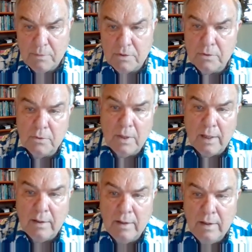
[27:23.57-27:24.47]
to
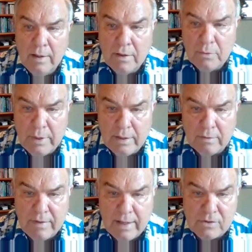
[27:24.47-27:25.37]

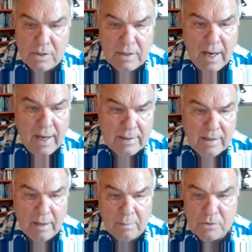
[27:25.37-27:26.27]
300,000
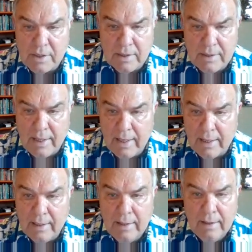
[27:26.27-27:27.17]
diatoms in a
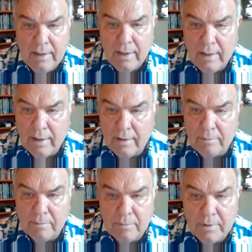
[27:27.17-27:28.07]
day.
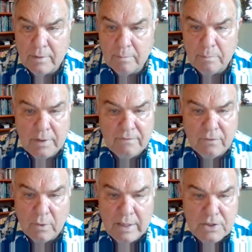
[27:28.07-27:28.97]
They're pretty
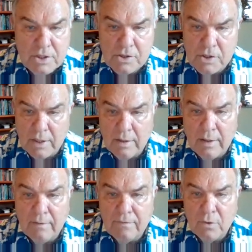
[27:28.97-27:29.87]
voracious,
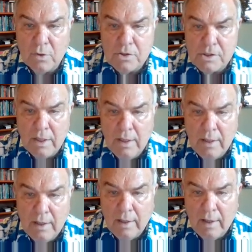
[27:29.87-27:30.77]
and of course,
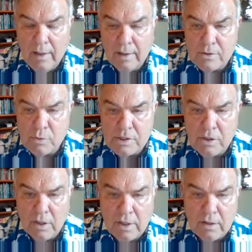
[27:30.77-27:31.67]
as we
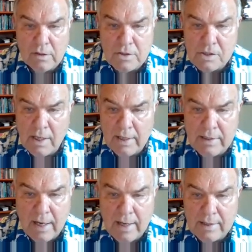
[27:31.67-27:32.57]
saw in an earlier
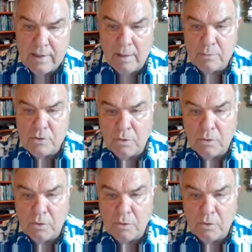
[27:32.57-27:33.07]
slide, diatoms are